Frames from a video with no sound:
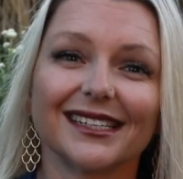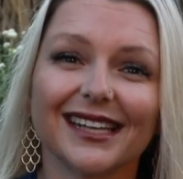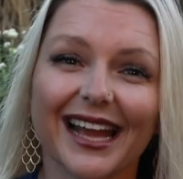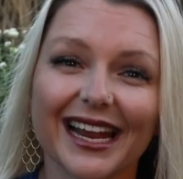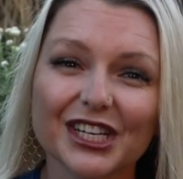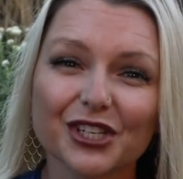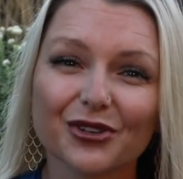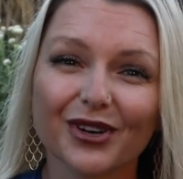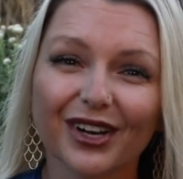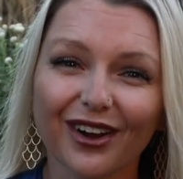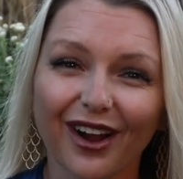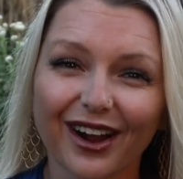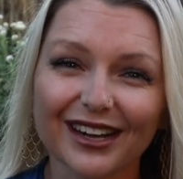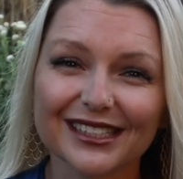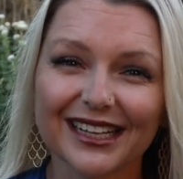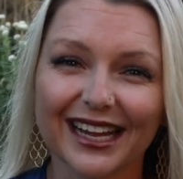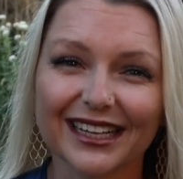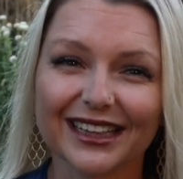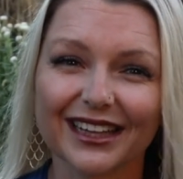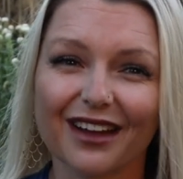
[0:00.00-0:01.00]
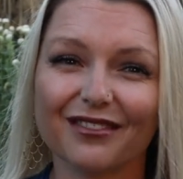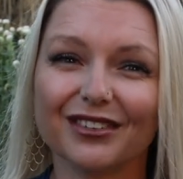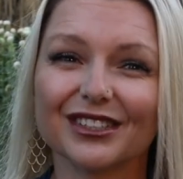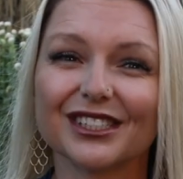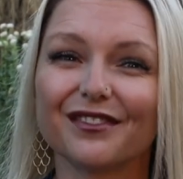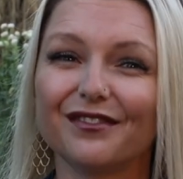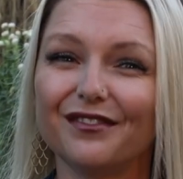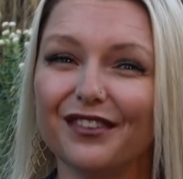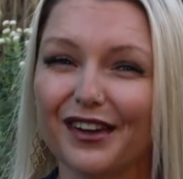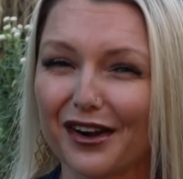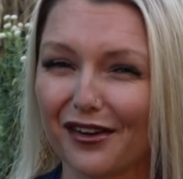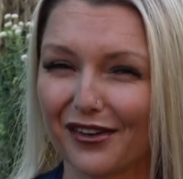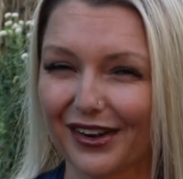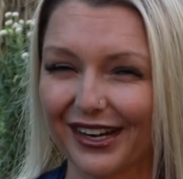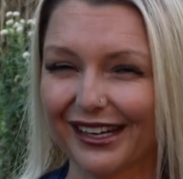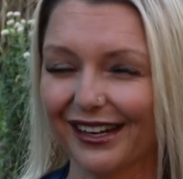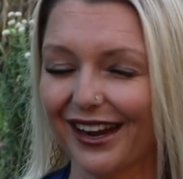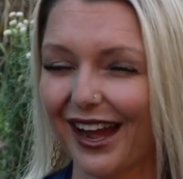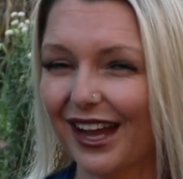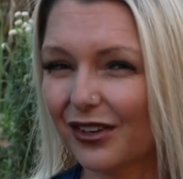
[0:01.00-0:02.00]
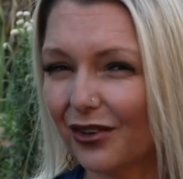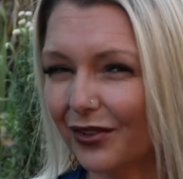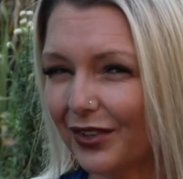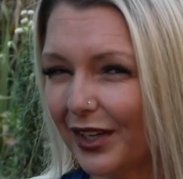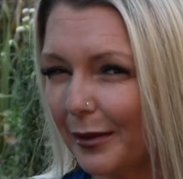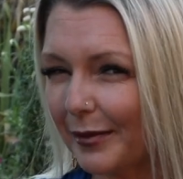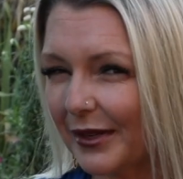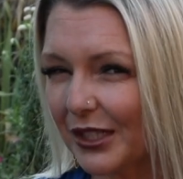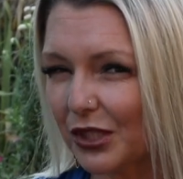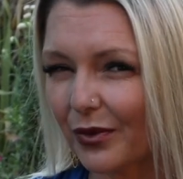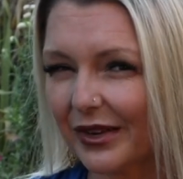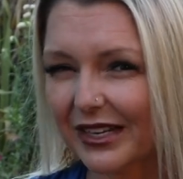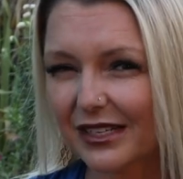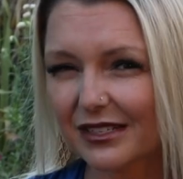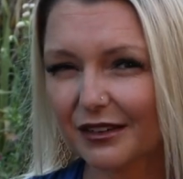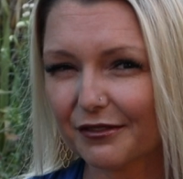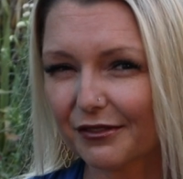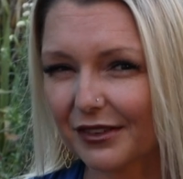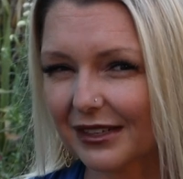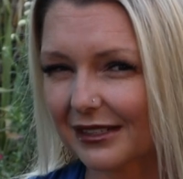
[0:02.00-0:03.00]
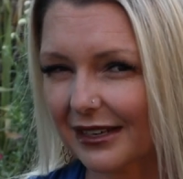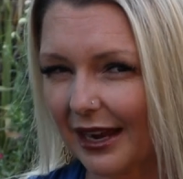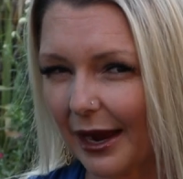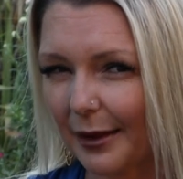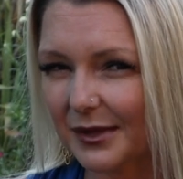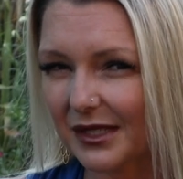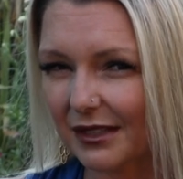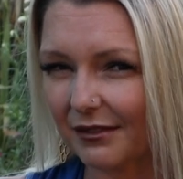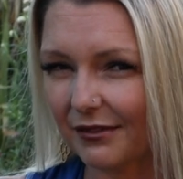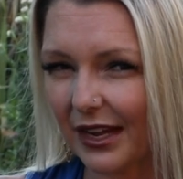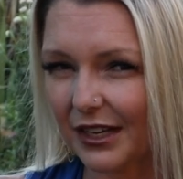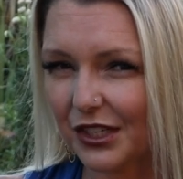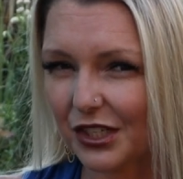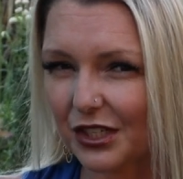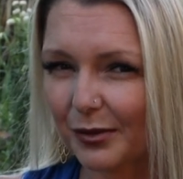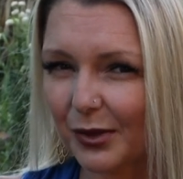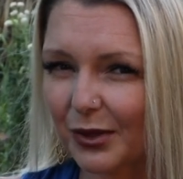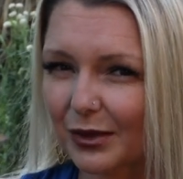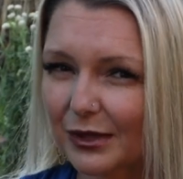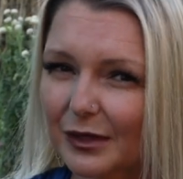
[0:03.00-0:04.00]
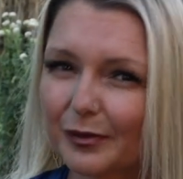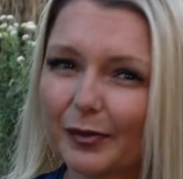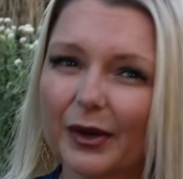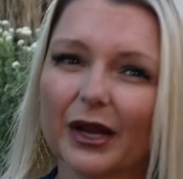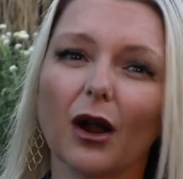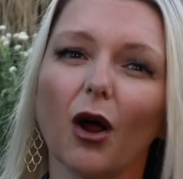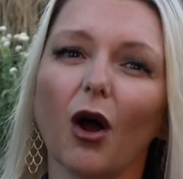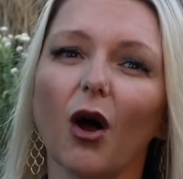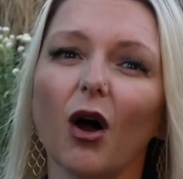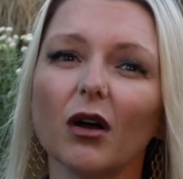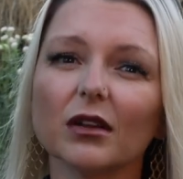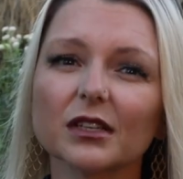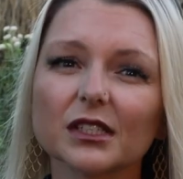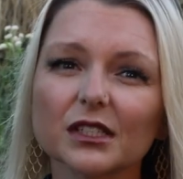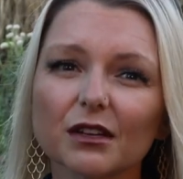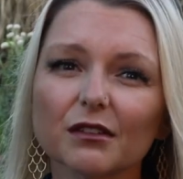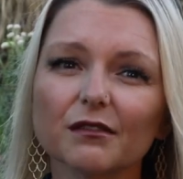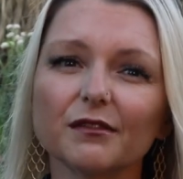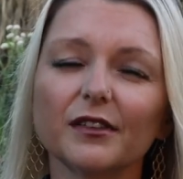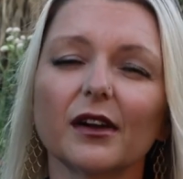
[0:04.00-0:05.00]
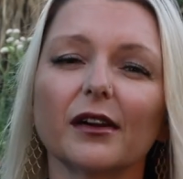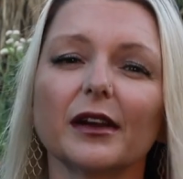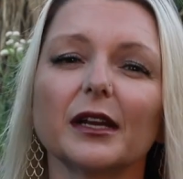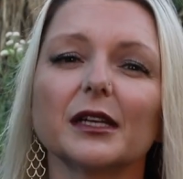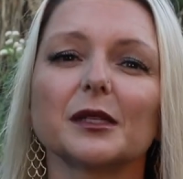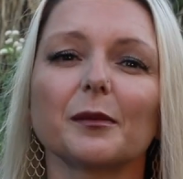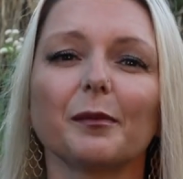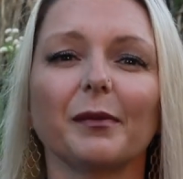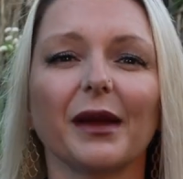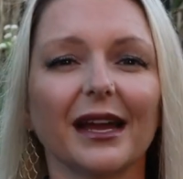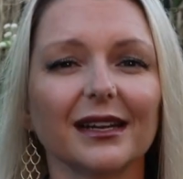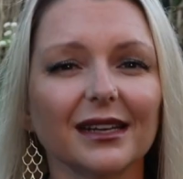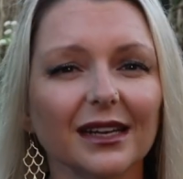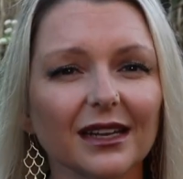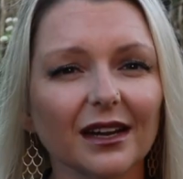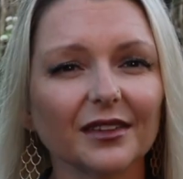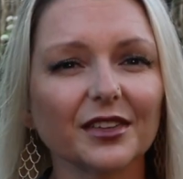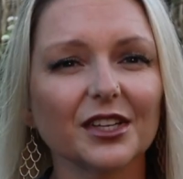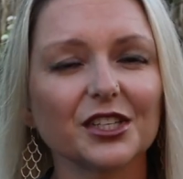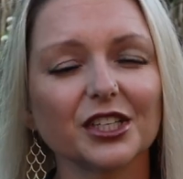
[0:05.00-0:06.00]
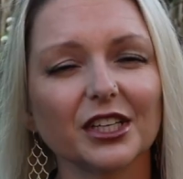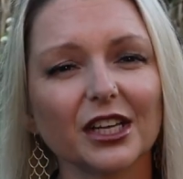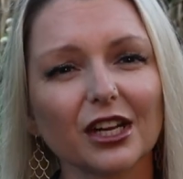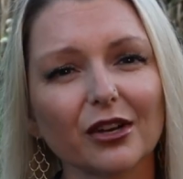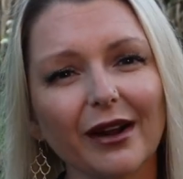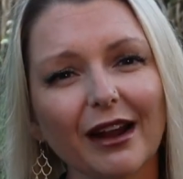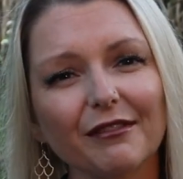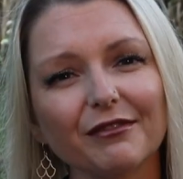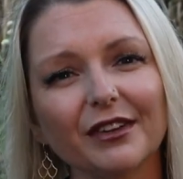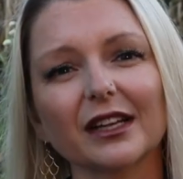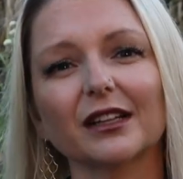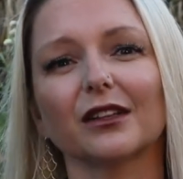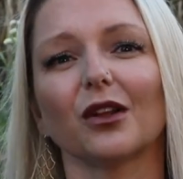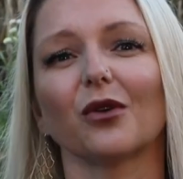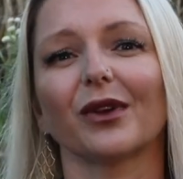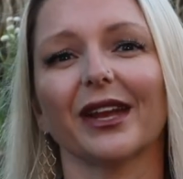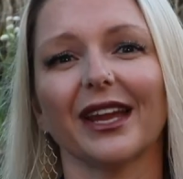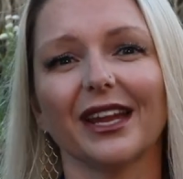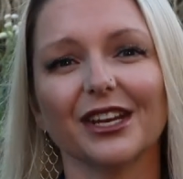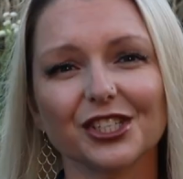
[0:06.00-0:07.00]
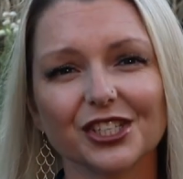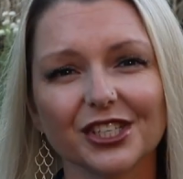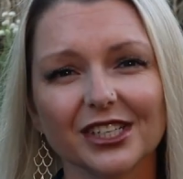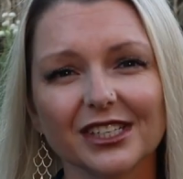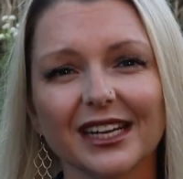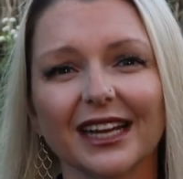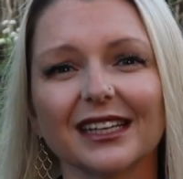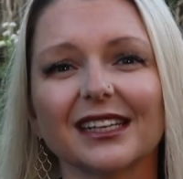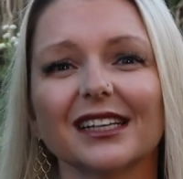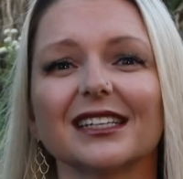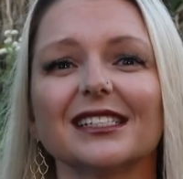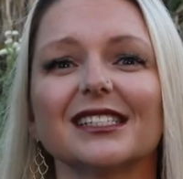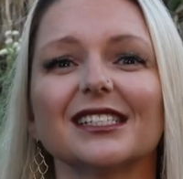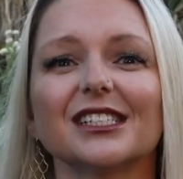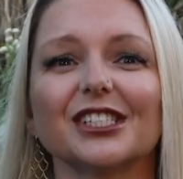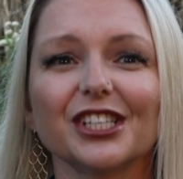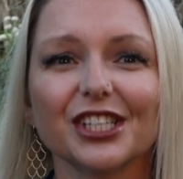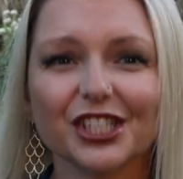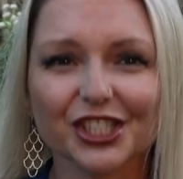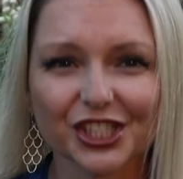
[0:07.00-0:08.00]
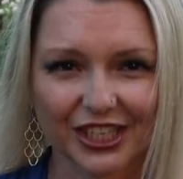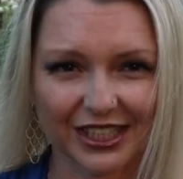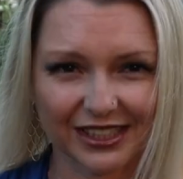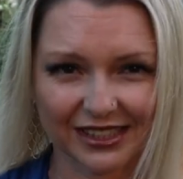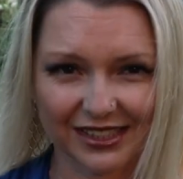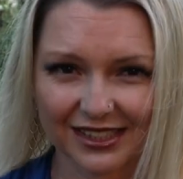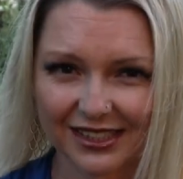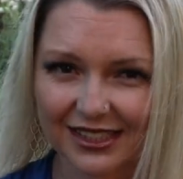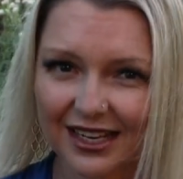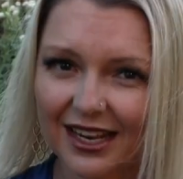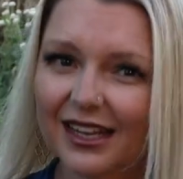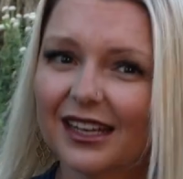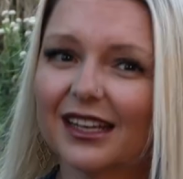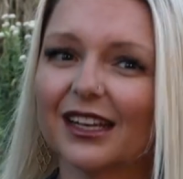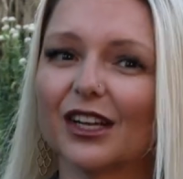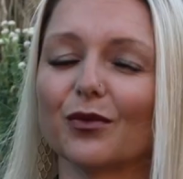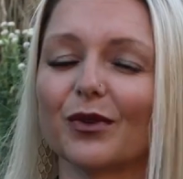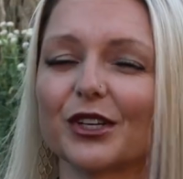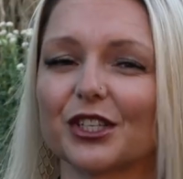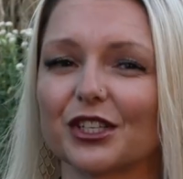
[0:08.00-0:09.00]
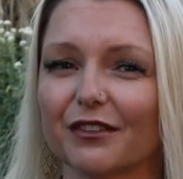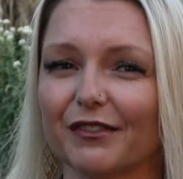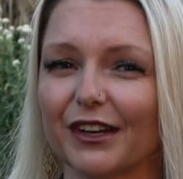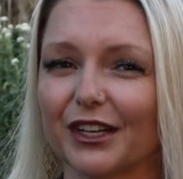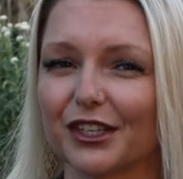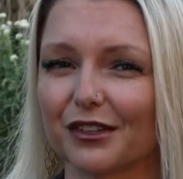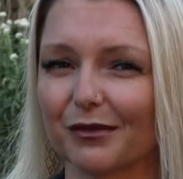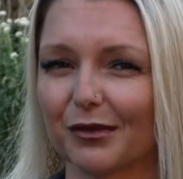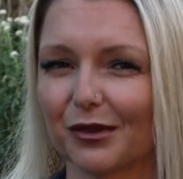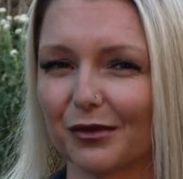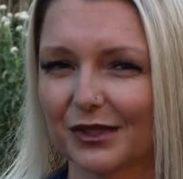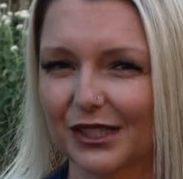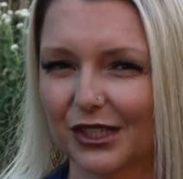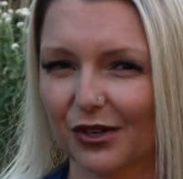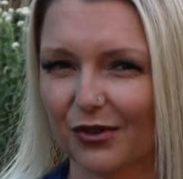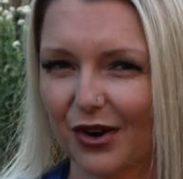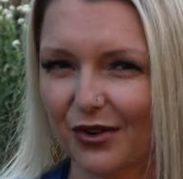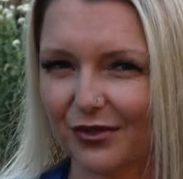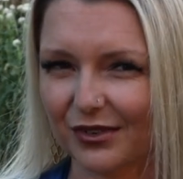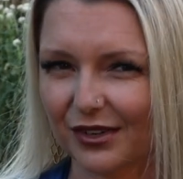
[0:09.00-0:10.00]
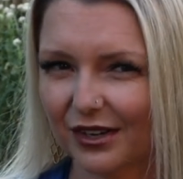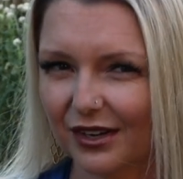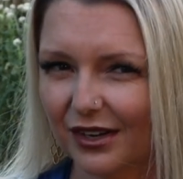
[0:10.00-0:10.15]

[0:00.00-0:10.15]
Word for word: nitric oxide levels vary not only between different types of vegetables, but also vary depending on the geographic location and conditions in which the vegetable was grown.